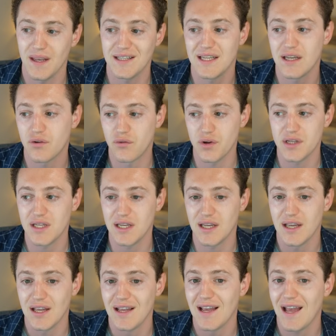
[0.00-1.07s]
is
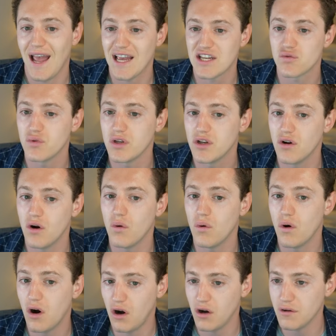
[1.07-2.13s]
increasing as we
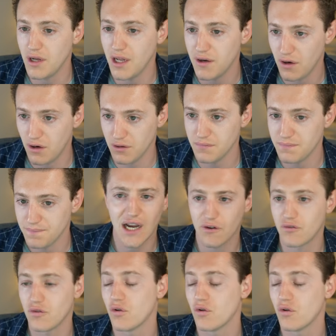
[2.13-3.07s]
go on. And of